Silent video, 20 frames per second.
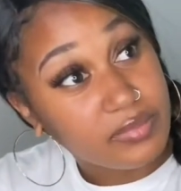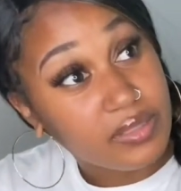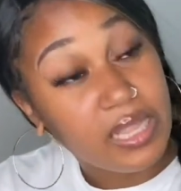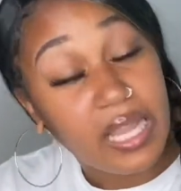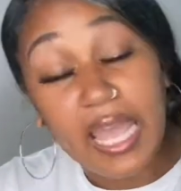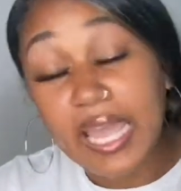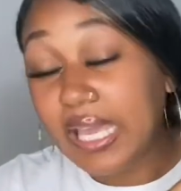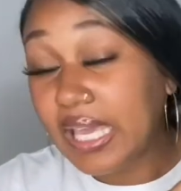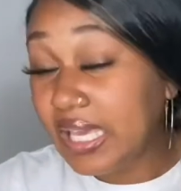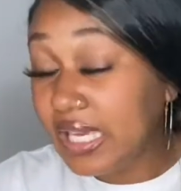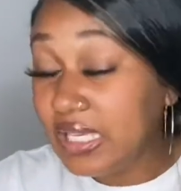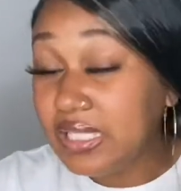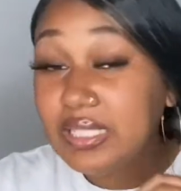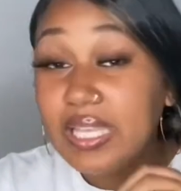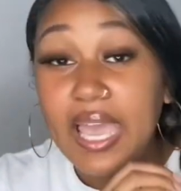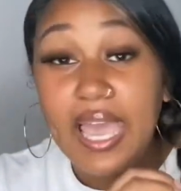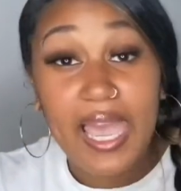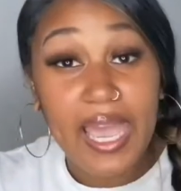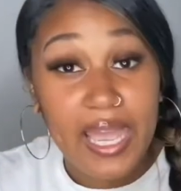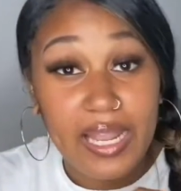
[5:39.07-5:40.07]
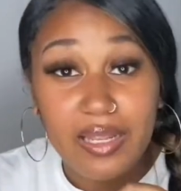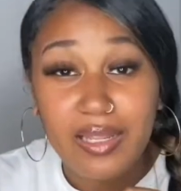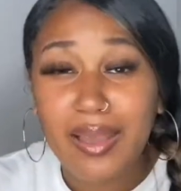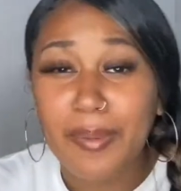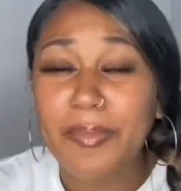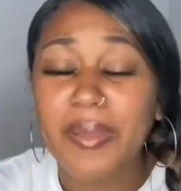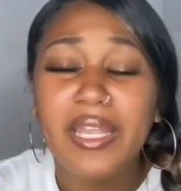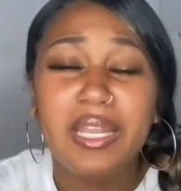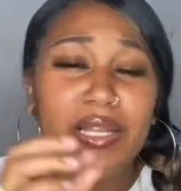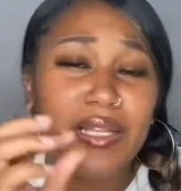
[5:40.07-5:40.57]
Like he's had, I
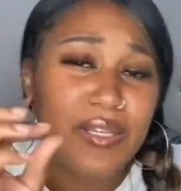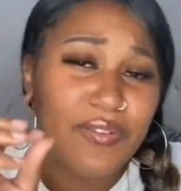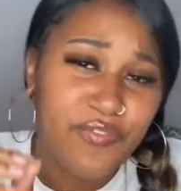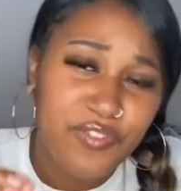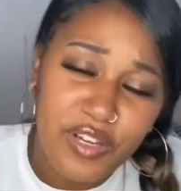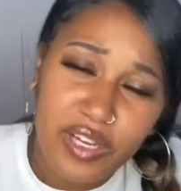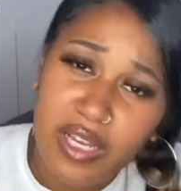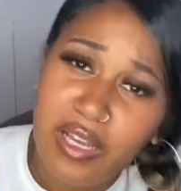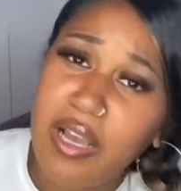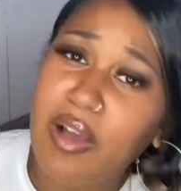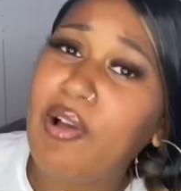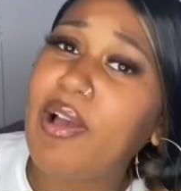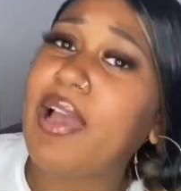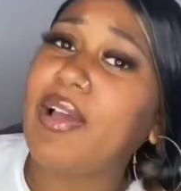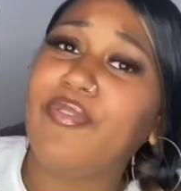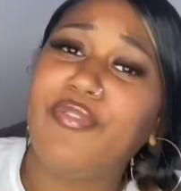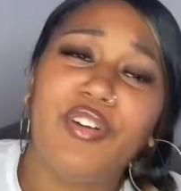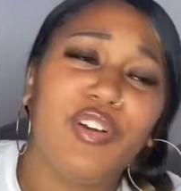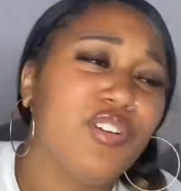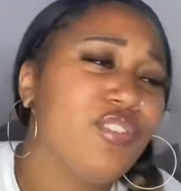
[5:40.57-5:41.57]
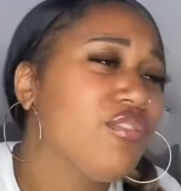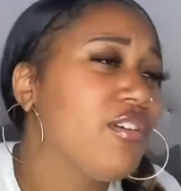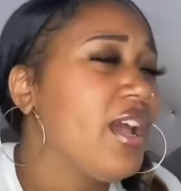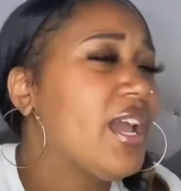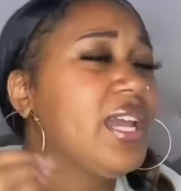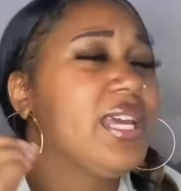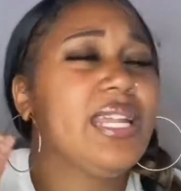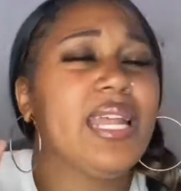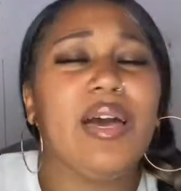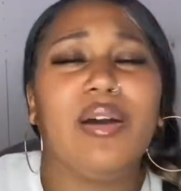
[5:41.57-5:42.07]
mean, for for
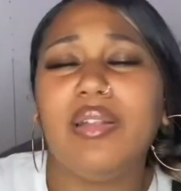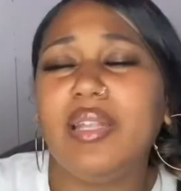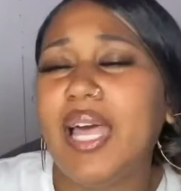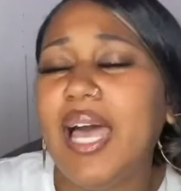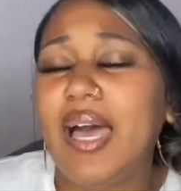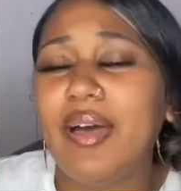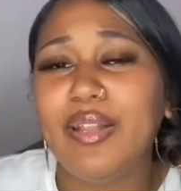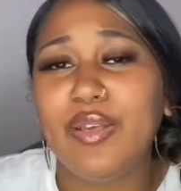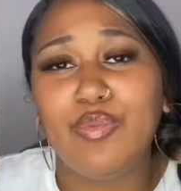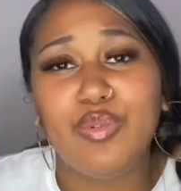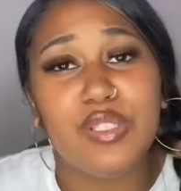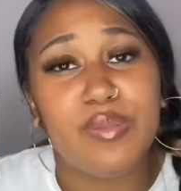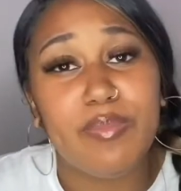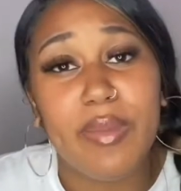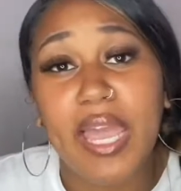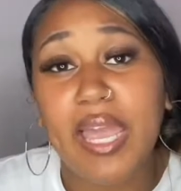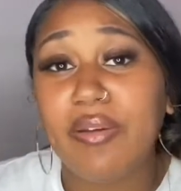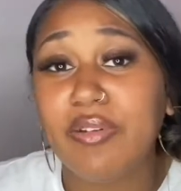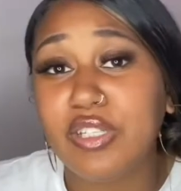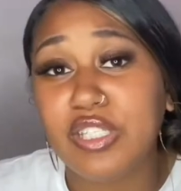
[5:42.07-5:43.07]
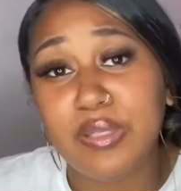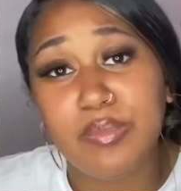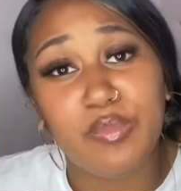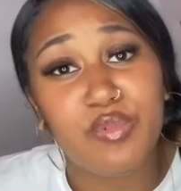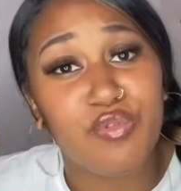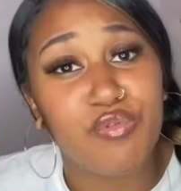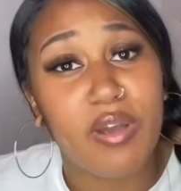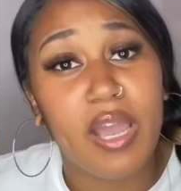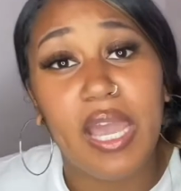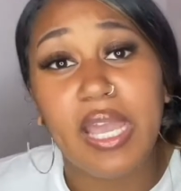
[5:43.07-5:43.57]
crying out loud, he was married to
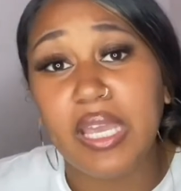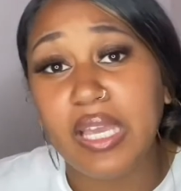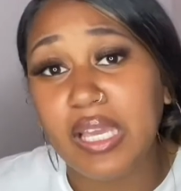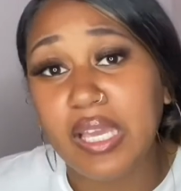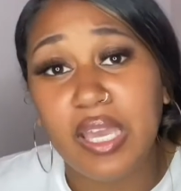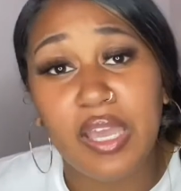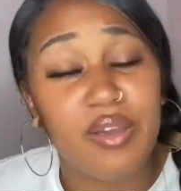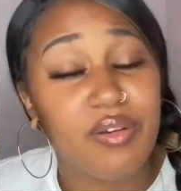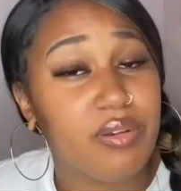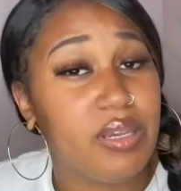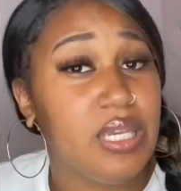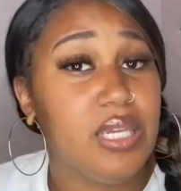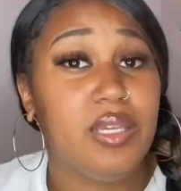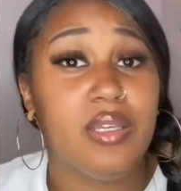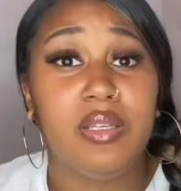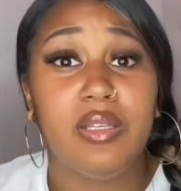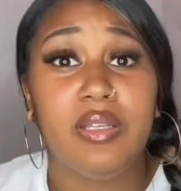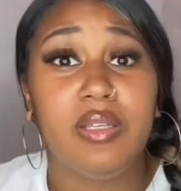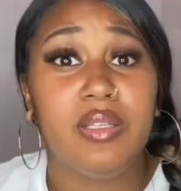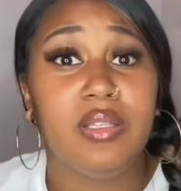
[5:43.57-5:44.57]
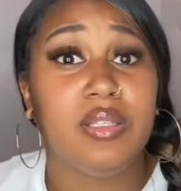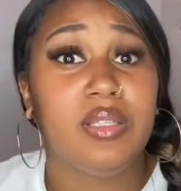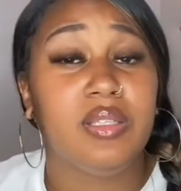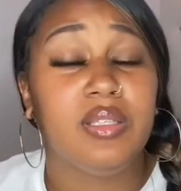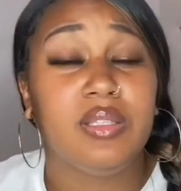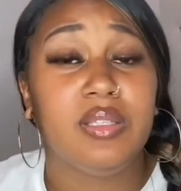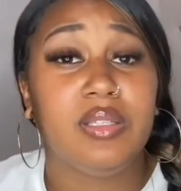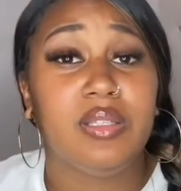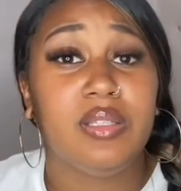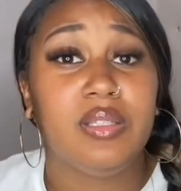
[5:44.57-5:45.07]
Mariah Carey
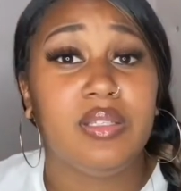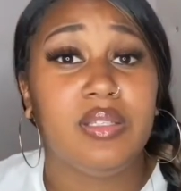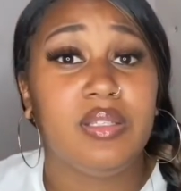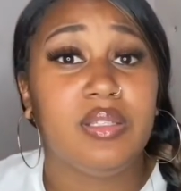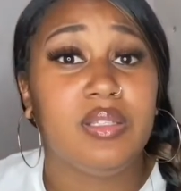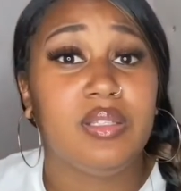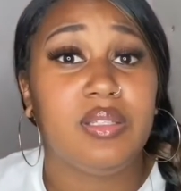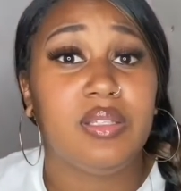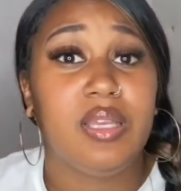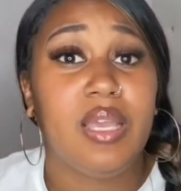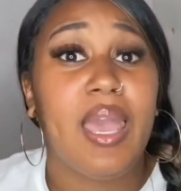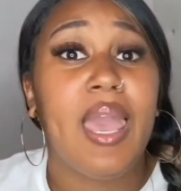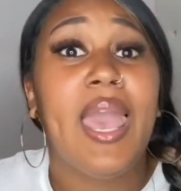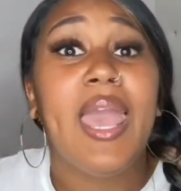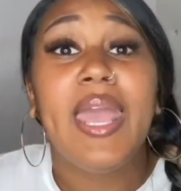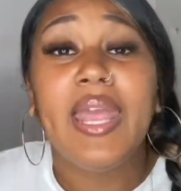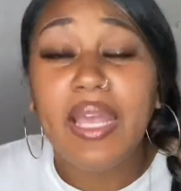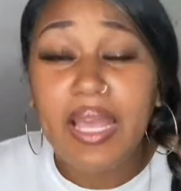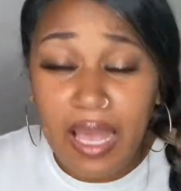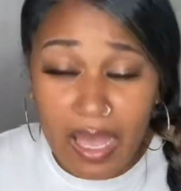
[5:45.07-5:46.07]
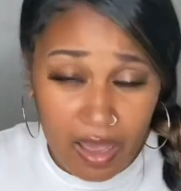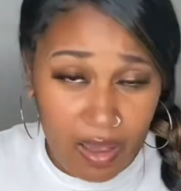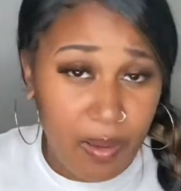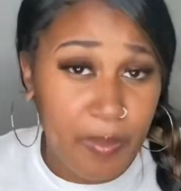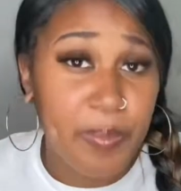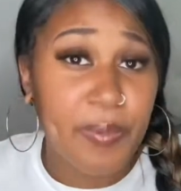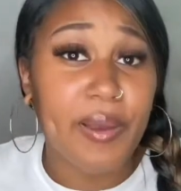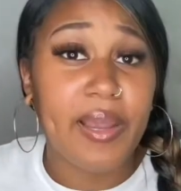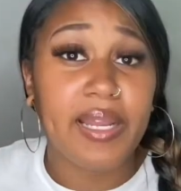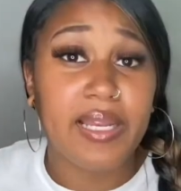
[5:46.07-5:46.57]
and got her
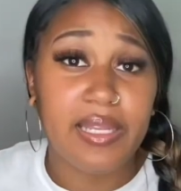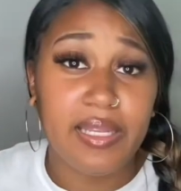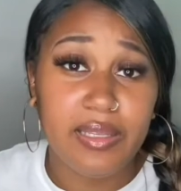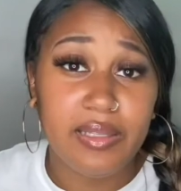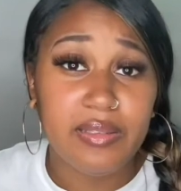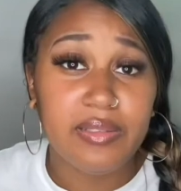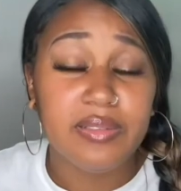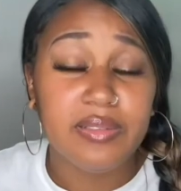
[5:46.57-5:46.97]
pregnant.